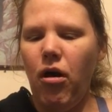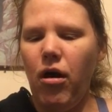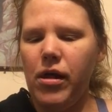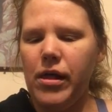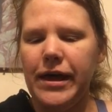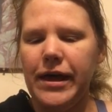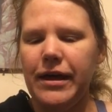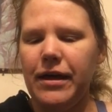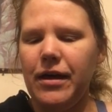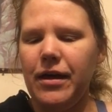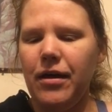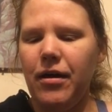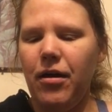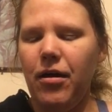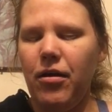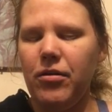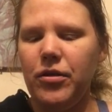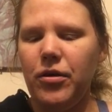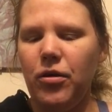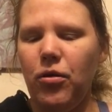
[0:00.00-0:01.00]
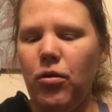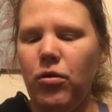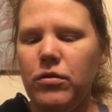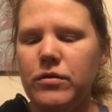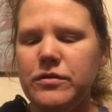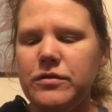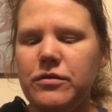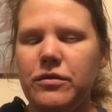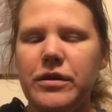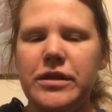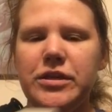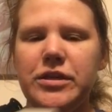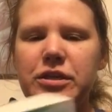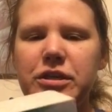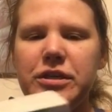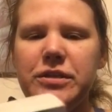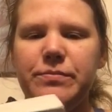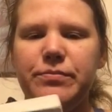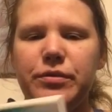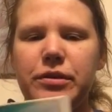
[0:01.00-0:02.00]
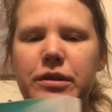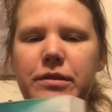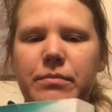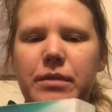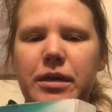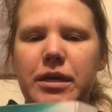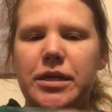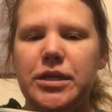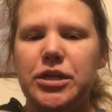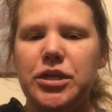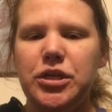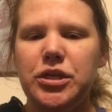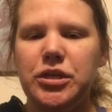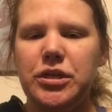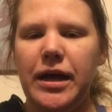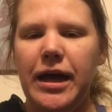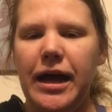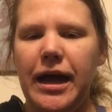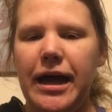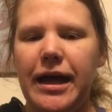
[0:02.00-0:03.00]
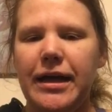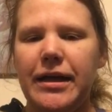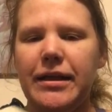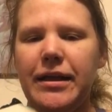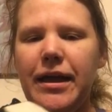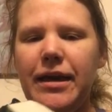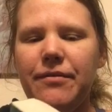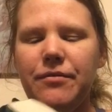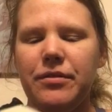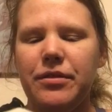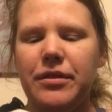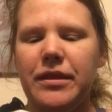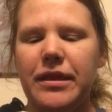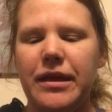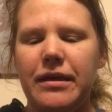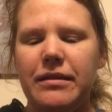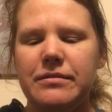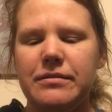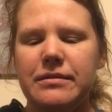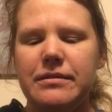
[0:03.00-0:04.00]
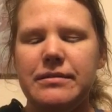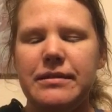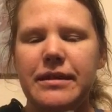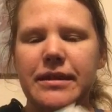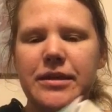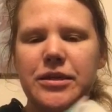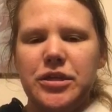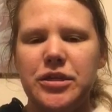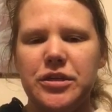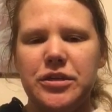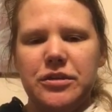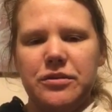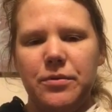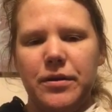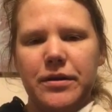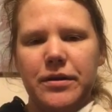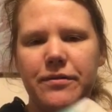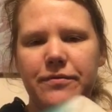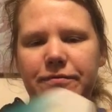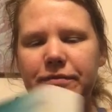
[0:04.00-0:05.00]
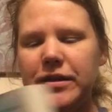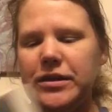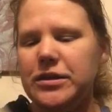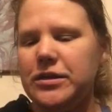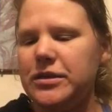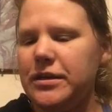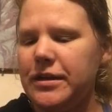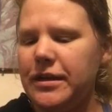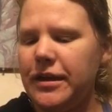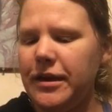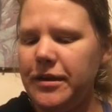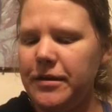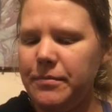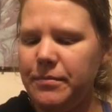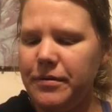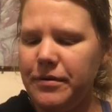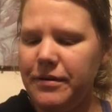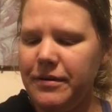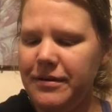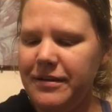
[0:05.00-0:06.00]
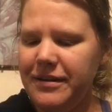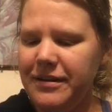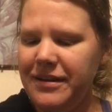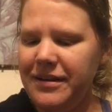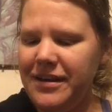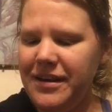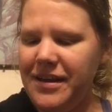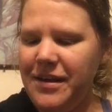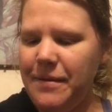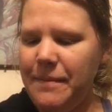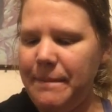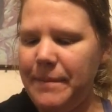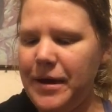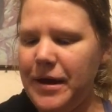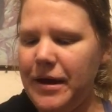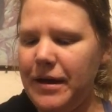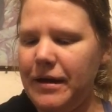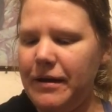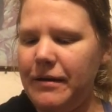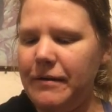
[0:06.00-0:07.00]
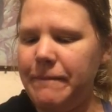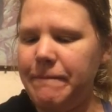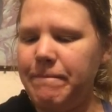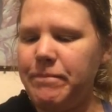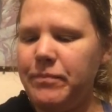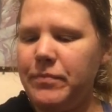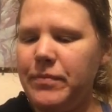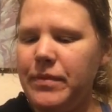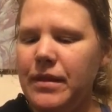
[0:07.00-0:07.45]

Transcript: like the whole story and she pretty much had everything else to say and she just wanted to finish it up. But and